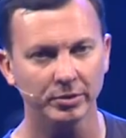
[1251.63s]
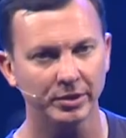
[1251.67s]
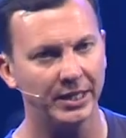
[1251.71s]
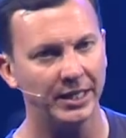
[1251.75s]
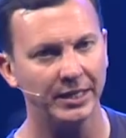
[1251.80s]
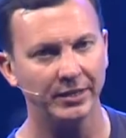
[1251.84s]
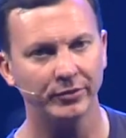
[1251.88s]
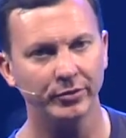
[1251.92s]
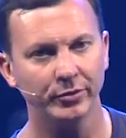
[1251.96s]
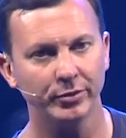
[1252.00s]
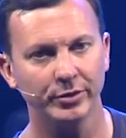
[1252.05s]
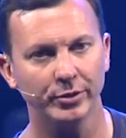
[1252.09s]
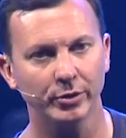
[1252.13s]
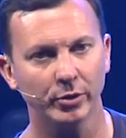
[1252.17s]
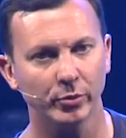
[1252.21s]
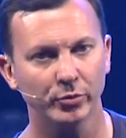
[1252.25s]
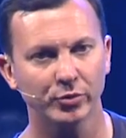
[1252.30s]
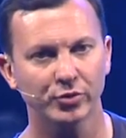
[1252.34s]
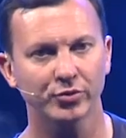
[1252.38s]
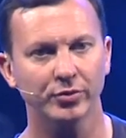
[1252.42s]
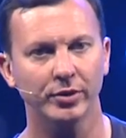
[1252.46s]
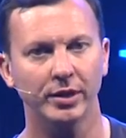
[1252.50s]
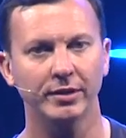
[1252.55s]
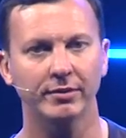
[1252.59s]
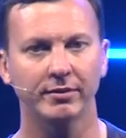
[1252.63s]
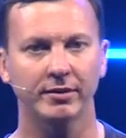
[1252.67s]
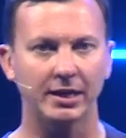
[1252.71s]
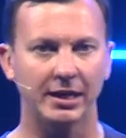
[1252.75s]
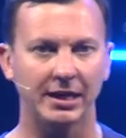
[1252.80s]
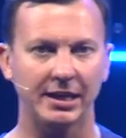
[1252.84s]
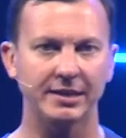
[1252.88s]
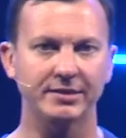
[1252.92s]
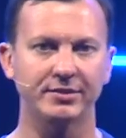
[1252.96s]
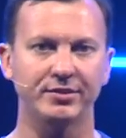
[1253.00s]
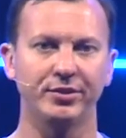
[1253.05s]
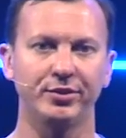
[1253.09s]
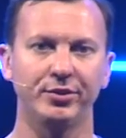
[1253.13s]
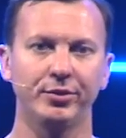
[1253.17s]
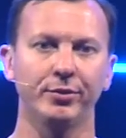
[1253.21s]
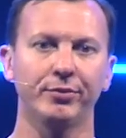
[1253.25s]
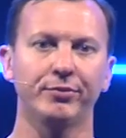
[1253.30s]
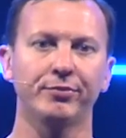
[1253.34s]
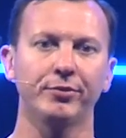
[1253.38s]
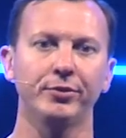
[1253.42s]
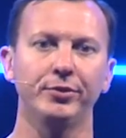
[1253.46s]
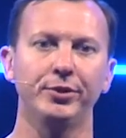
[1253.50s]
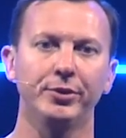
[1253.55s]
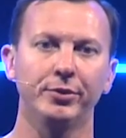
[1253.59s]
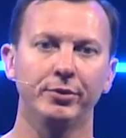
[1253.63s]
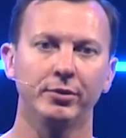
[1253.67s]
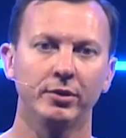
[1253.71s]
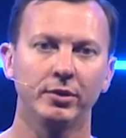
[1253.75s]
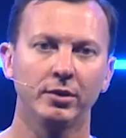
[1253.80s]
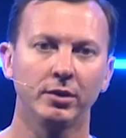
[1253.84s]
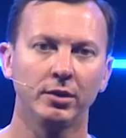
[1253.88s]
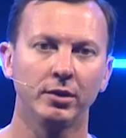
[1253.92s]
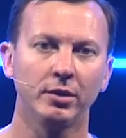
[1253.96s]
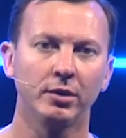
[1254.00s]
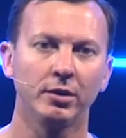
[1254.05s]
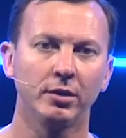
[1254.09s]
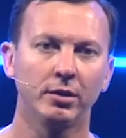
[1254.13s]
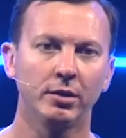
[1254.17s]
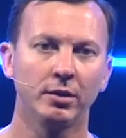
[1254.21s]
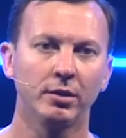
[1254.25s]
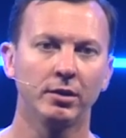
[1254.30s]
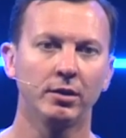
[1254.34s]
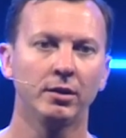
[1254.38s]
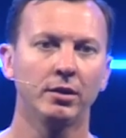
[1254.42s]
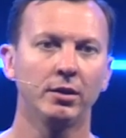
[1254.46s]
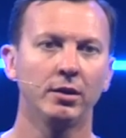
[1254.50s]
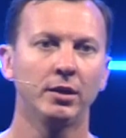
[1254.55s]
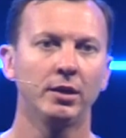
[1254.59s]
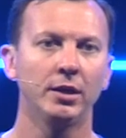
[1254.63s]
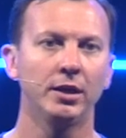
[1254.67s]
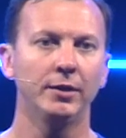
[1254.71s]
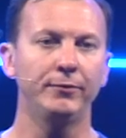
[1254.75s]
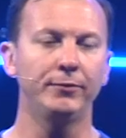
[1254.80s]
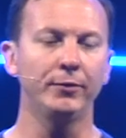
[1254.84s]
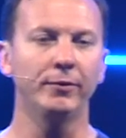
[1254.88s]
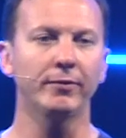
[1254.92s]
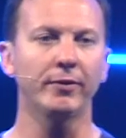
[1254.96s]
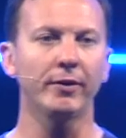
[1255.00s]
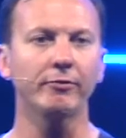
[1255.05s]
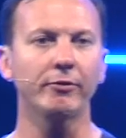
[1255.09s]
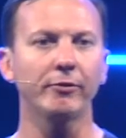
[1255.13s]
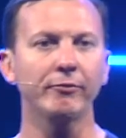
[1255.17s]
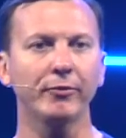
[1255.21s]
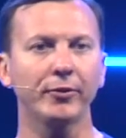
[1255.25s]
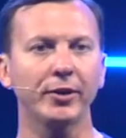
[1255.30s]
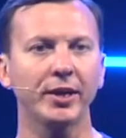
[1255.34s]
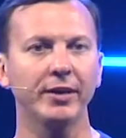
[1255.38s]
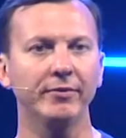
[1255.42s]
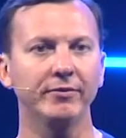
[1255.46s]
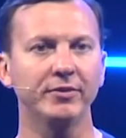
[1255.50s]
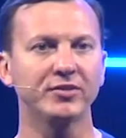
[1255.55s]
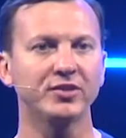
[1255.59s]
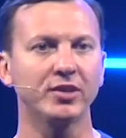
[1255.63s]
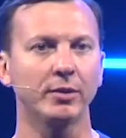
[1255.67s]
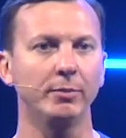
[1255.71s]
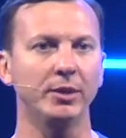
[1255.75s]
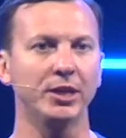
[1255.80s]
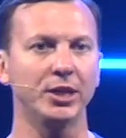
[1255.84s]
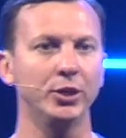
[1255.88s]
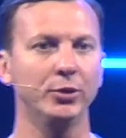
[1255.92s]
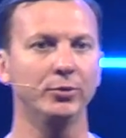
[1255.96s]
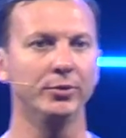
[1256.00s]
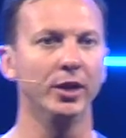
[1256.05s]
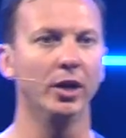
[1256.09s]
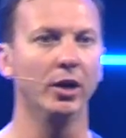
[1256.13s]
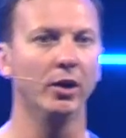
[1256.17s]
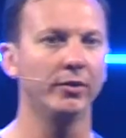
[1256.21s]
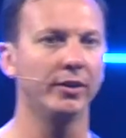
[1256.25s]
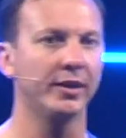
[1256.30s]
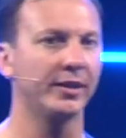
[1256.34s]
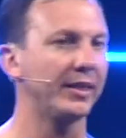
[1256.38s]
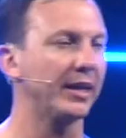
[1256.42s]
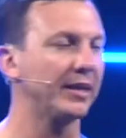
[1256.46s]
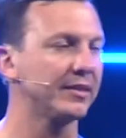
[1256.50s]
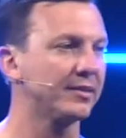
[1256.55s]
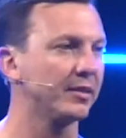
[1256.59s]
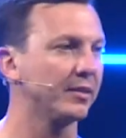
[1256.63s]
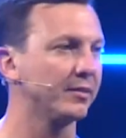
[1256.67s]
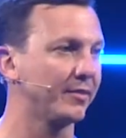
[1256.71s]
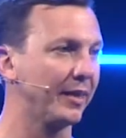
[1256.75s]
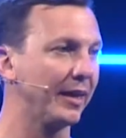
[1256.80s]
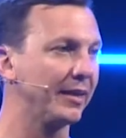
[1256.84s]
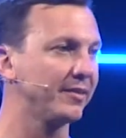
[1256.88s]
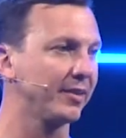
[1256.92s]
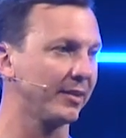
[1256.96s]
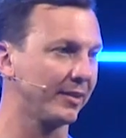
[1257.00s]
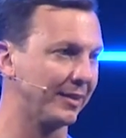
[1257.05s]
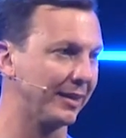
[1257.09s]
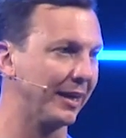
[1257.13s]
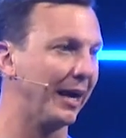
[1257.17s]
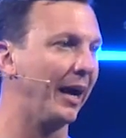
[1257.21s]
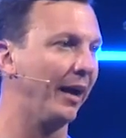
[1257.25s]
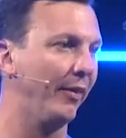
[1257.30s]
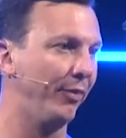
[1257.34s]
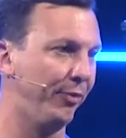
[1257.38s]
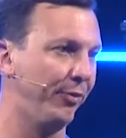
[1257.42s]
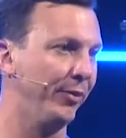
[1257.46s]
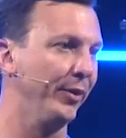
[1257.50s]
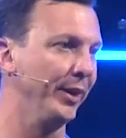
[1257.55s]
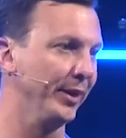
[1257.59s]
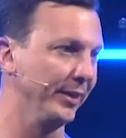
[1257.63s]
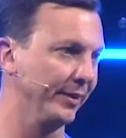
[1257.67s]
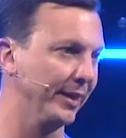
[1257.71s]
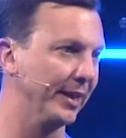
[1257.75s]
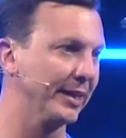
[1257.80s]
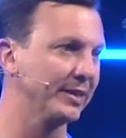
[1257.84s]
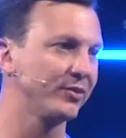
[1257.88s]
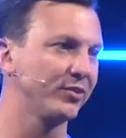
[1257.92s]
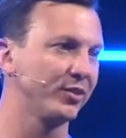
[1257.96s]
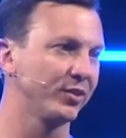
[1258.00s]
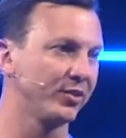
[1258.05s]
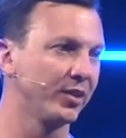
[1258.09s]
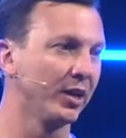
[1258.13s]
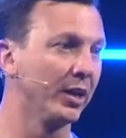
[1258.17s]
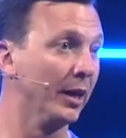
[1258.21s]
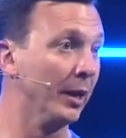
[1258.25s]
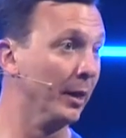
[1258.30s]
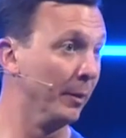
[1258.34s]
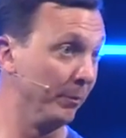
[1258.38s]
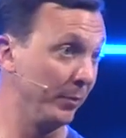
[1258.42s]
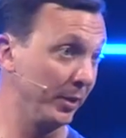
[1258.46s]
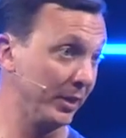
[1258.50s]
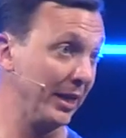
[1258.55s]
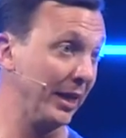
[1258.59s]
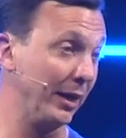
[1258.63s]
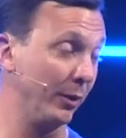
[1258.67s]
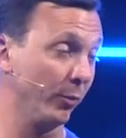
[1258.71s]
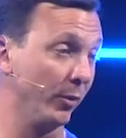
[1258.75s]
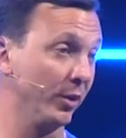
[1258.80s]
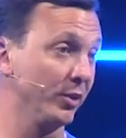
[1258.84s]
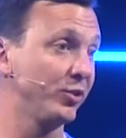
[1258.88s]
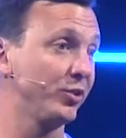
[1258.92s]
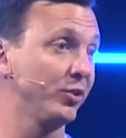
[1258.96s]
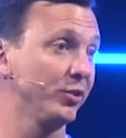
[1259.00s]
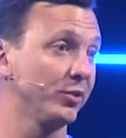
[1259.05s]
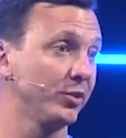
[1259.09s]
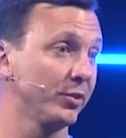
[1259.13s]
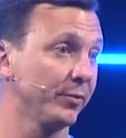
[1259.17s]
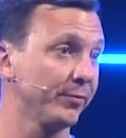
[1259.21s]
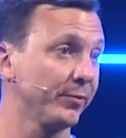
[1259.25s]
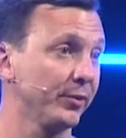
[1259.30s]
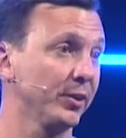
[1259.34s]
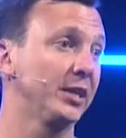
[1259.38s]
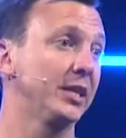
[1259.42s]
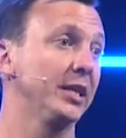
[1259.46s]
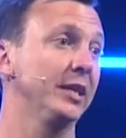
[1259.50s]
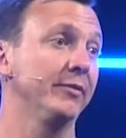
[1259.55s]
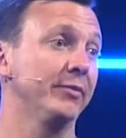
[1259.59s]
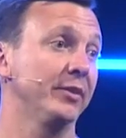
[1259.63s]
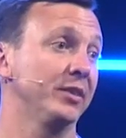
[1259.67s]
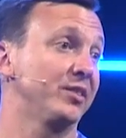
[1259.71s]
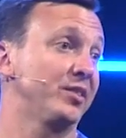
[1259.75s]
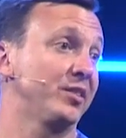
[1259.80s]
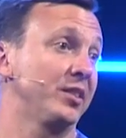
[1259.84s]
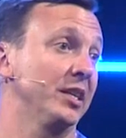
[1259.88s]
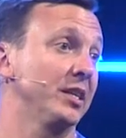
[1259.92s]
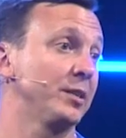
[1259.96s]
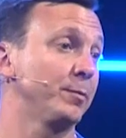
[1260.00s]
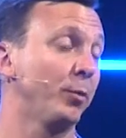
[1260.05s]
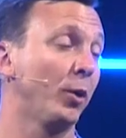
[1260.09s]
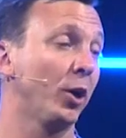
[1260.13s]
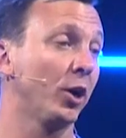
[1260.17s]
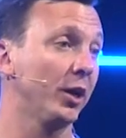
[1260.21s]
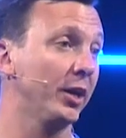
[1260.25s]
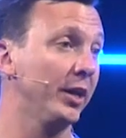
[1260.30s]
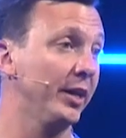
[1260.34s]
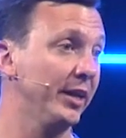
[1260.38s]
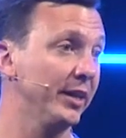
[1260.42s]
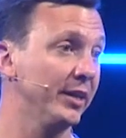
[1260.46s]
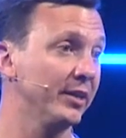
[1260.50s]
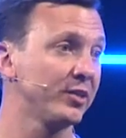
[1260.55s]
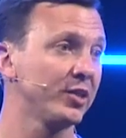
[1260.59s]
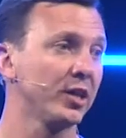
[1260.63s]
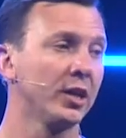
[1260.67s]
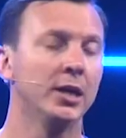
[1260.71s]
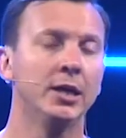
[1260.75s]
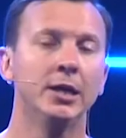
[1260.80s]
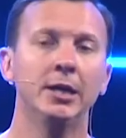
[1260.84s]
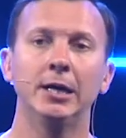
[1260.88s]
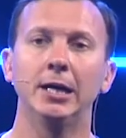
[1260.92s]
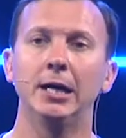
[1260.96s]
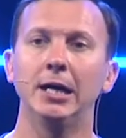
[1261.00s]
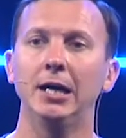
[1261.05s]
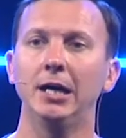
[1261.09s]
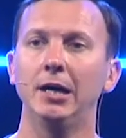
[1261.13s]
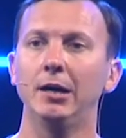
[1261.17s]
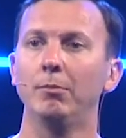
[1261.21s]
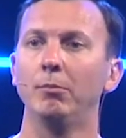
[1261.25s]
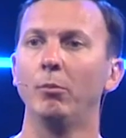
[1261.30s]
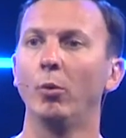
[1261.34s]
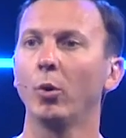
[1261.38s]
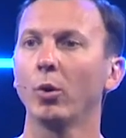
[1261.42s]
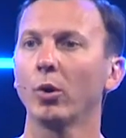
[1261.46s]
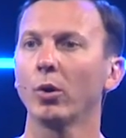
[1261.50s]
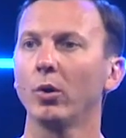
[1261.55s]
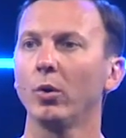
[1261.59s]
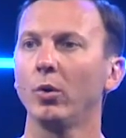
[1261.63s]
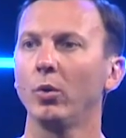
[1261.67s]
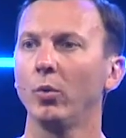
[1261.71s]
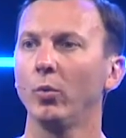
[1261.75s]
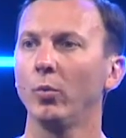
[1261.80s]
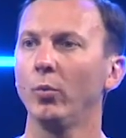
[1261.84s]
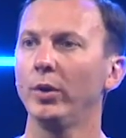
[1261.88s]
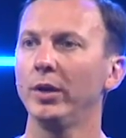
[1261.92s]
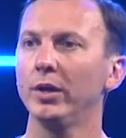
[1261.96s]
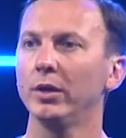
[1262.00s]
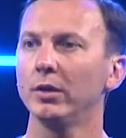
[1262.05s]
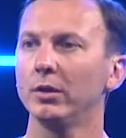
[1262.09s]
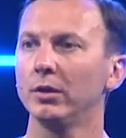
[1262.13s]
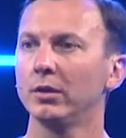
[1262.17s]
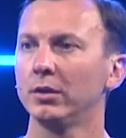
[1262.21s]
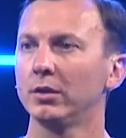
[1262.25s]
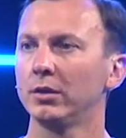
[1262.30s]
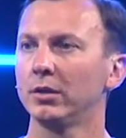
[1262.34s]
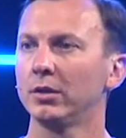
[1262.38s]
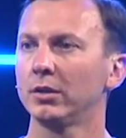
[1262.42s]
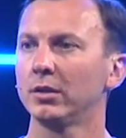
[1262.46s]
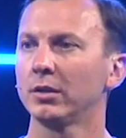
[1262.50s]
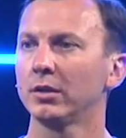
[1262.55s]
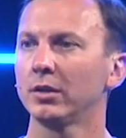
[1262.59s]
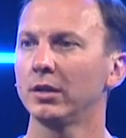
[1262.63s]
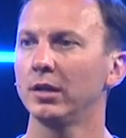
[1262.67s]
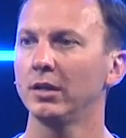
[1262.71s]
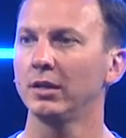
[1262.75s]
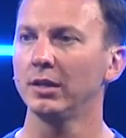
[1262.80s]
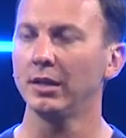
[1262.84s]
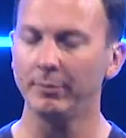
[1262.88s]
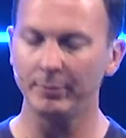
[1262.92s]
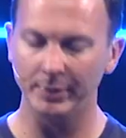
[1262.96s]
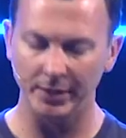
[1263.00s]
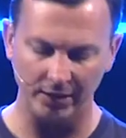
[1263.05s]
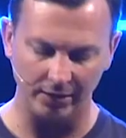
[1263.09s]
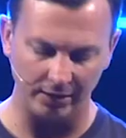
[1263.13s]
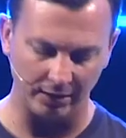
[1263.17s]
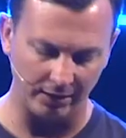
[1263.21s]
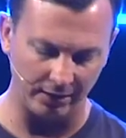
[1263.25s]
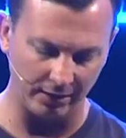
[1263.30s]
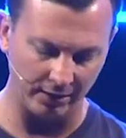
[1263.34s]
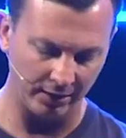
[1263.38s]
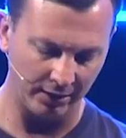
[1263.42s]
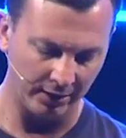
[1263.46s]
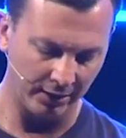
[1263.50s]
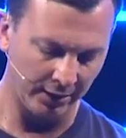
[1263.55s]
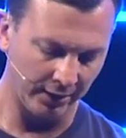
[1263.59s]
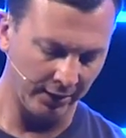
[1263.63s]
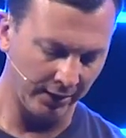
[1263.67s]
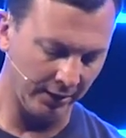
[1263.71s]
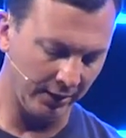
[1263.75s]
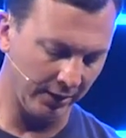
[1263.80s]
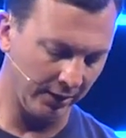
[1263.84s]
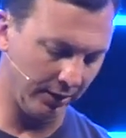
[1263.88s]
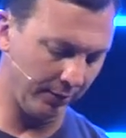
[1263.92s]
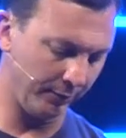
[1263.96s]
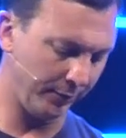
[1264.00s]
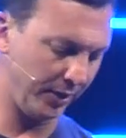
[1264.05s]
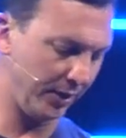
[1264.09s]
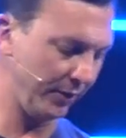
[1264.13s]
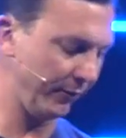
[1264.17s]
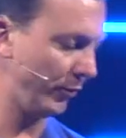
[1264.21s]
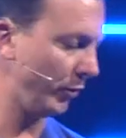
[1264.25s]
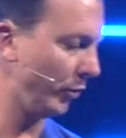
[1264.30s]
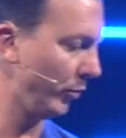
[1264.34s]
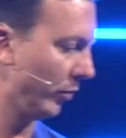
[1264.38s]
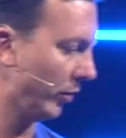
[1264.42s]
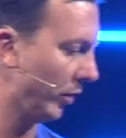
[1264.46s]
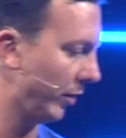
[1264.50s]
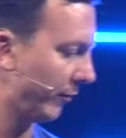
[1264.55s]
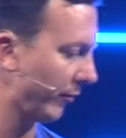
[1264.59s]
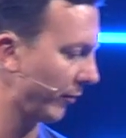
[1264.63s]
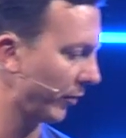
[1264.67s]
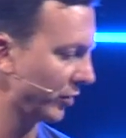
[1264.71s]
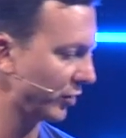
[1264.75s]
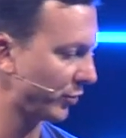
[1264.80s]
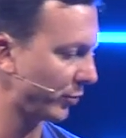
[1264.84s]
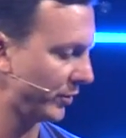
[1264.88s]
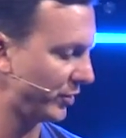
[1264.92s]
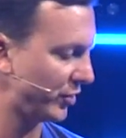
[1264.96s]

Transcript: You can't do it in your own strength. God has to do it through you. If you've ever forgiven somebody, you know that that's a, that's a God thing. That's just, but God wants you to forgive. It's, it's part of His uh, moral will. Let, let me, uh, let me give you a verse.